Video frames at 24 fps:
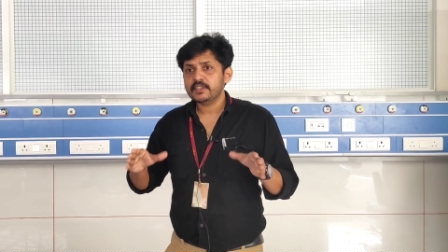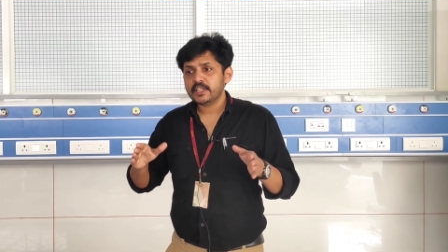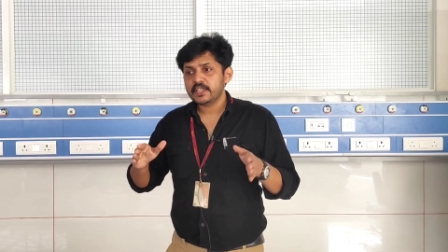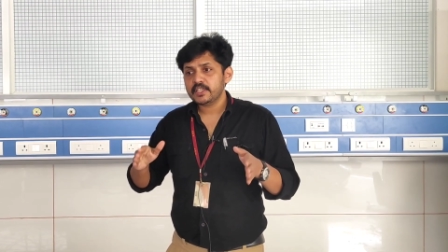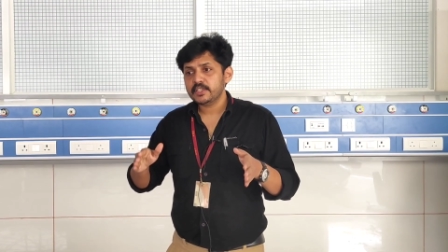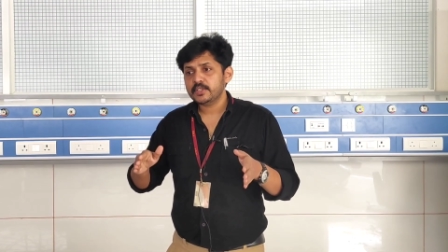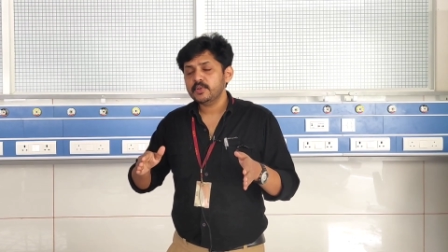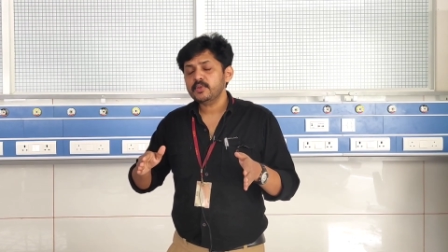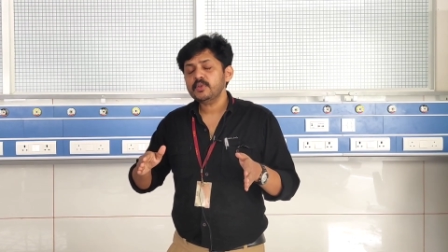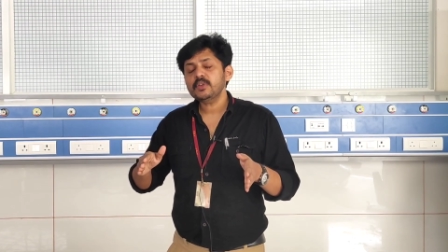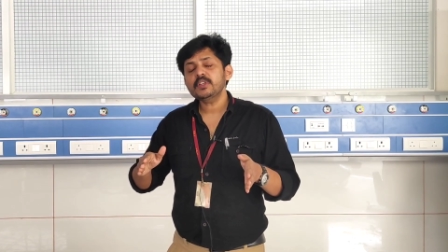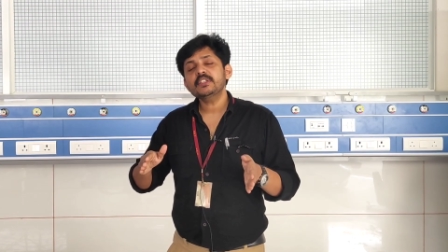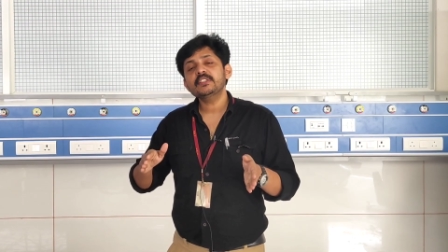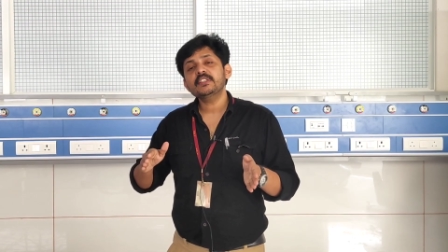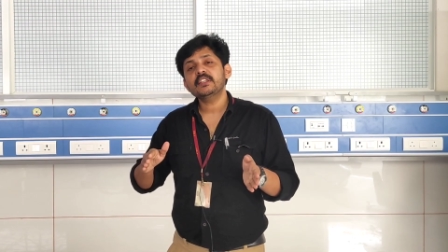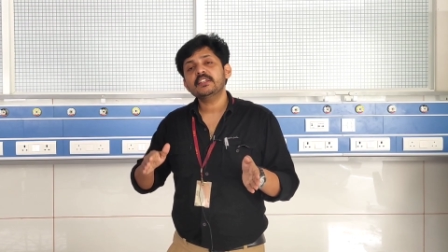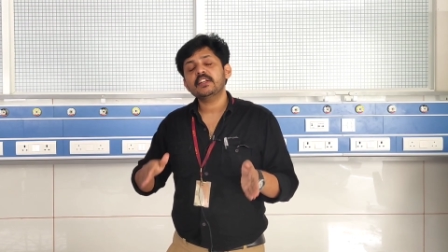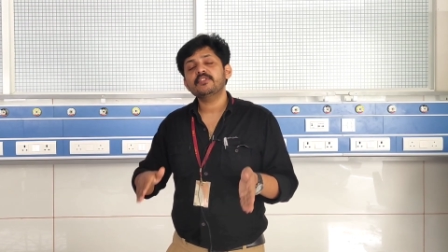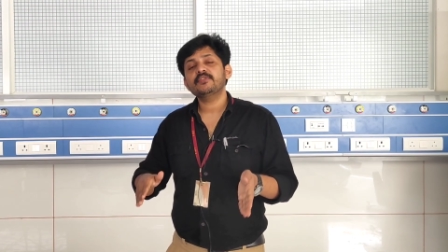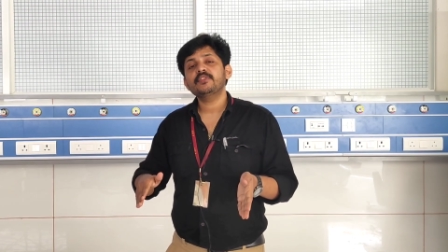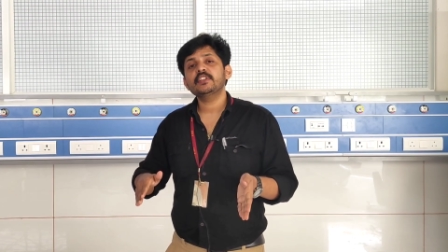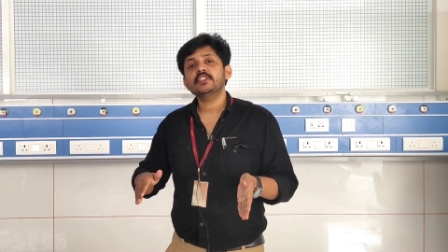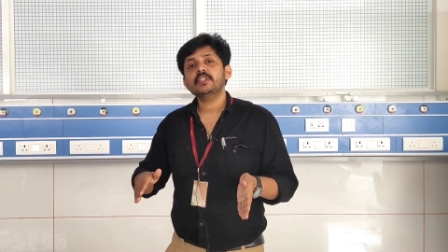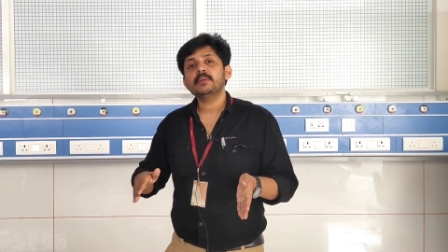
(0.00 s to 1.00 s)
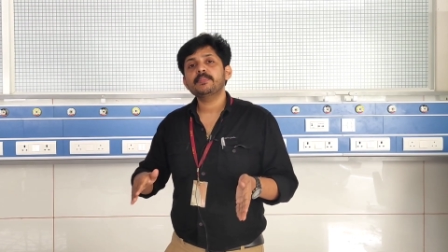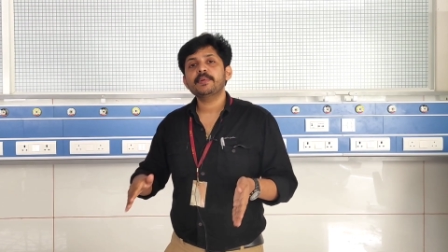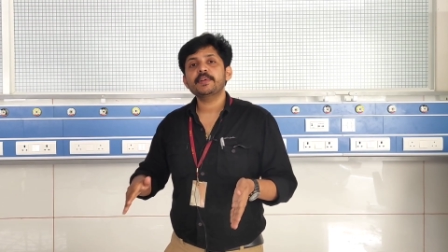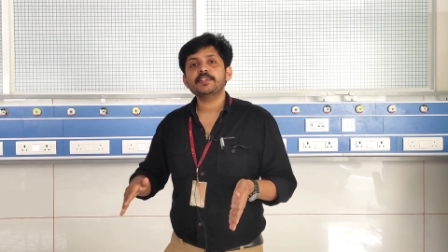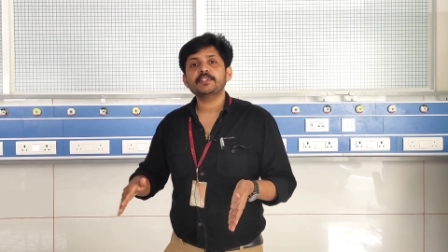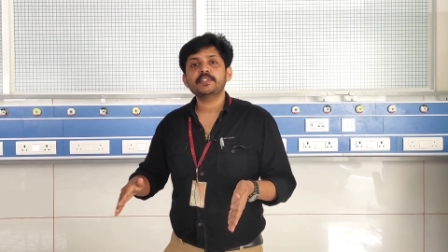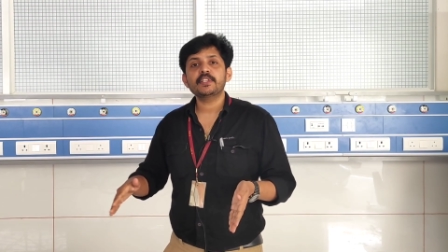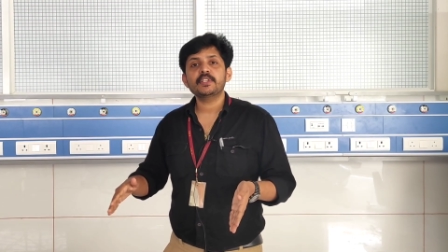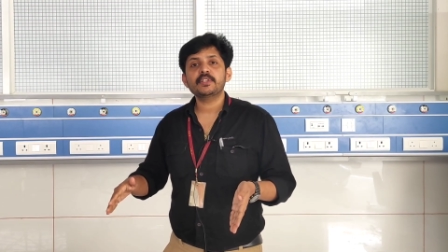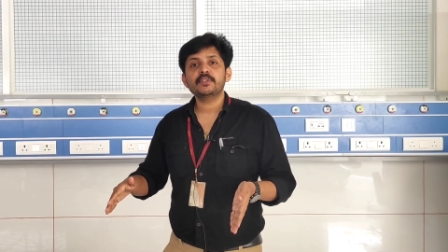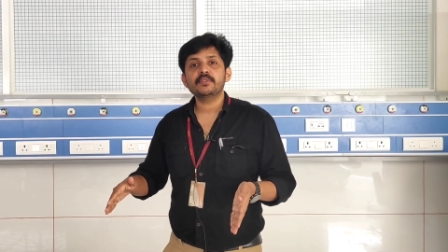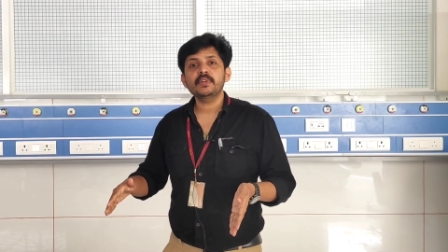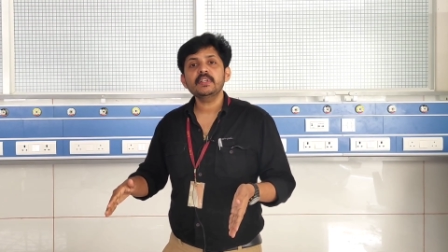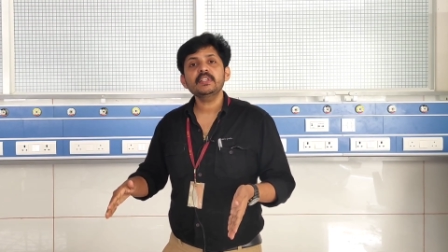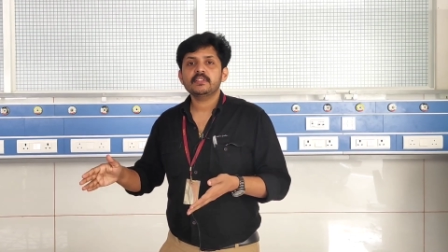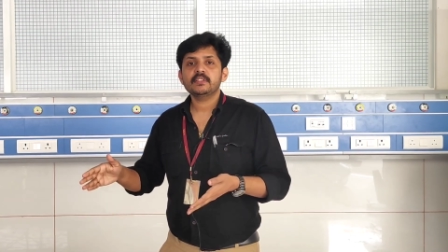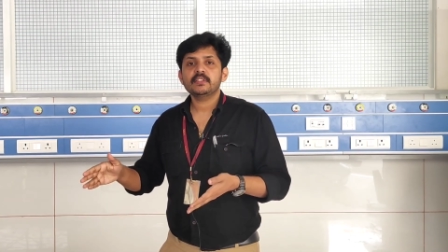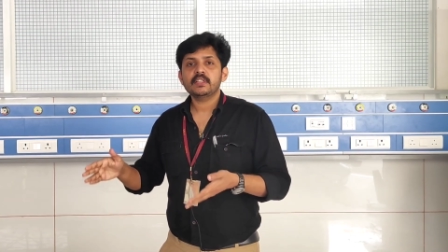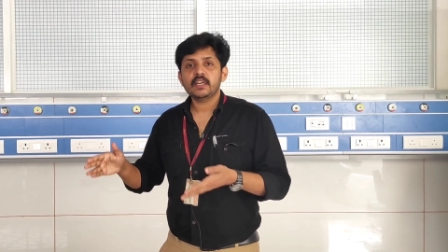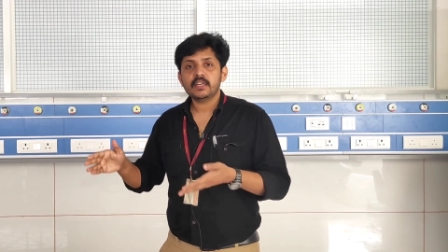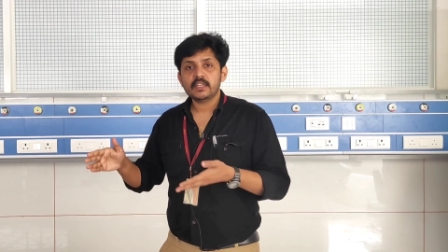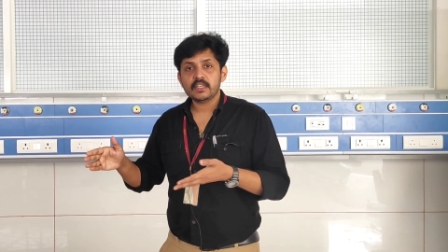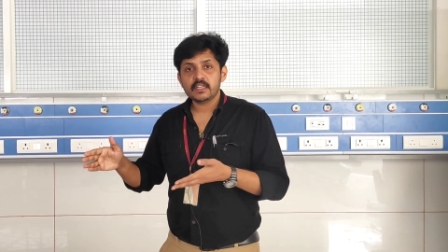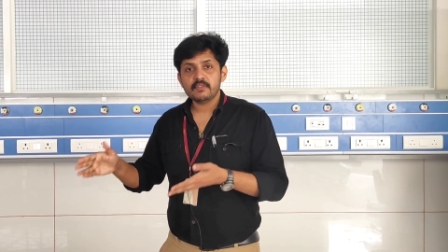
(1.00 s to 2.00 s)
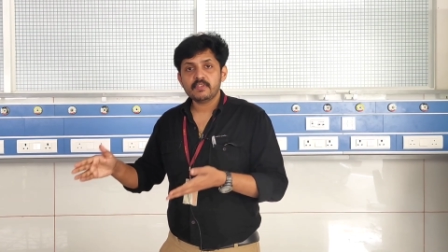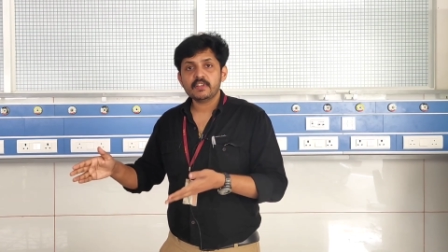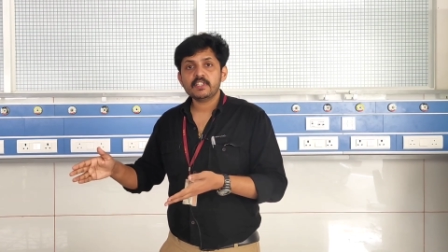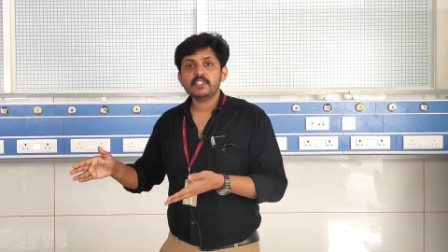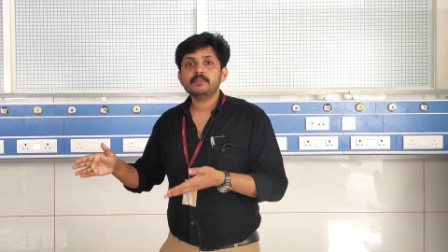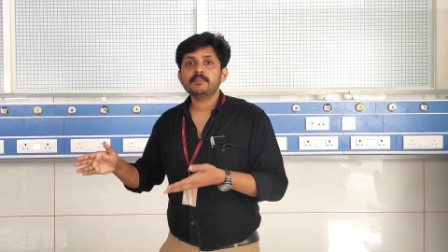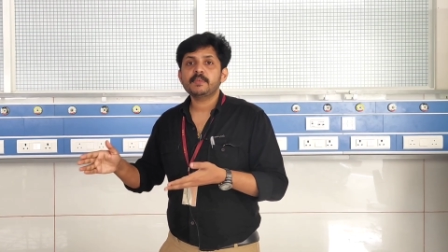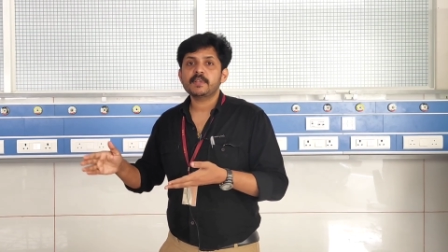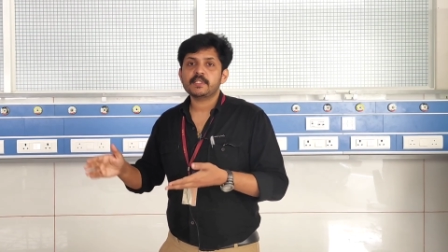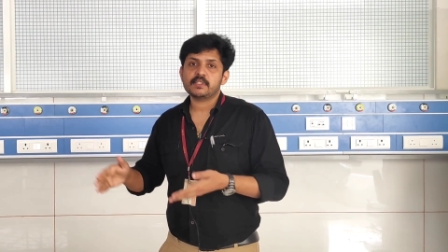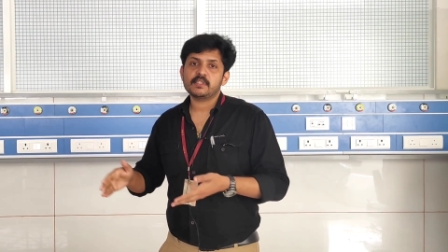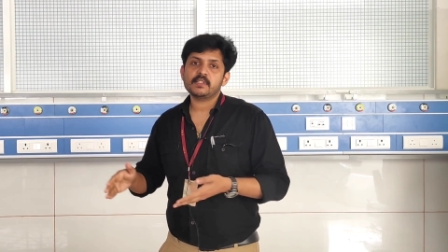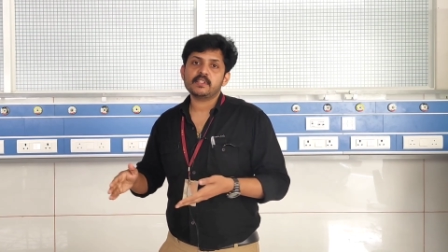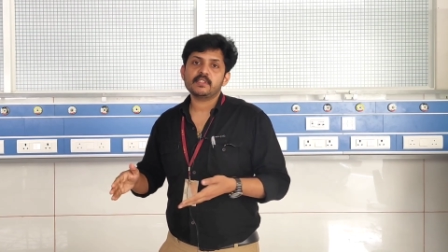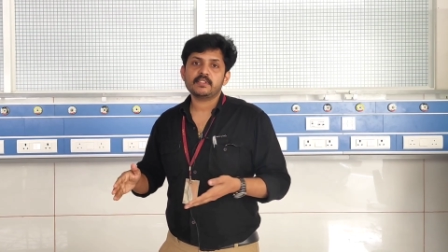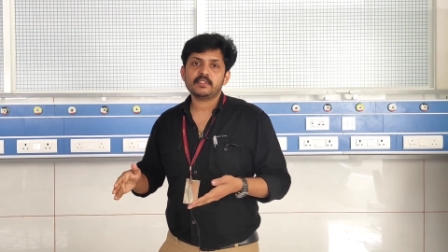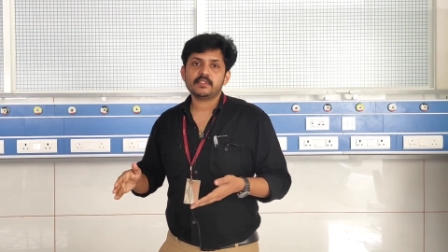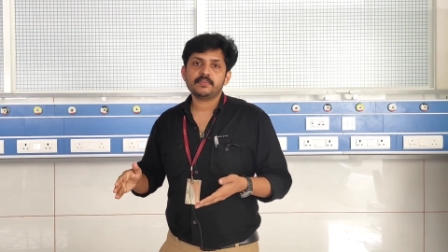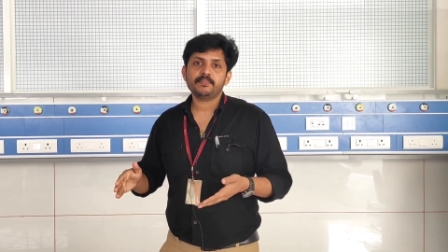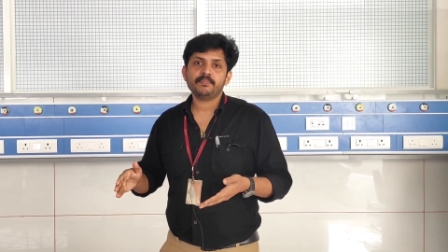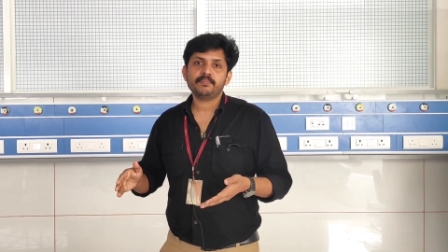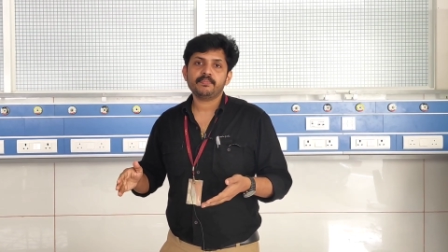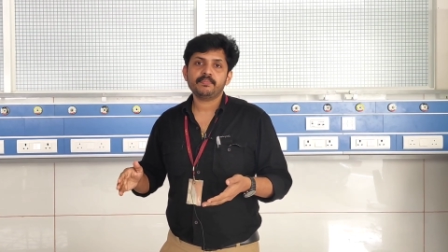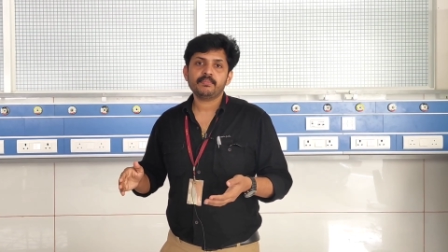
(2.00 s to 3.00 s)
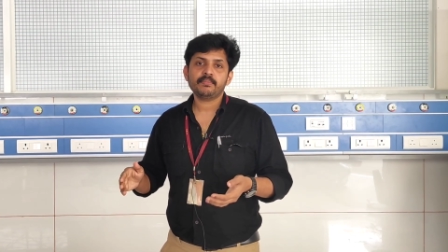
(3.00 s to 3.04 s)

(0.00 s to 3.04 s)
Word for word: then you refer the patient to a, a liver specialist.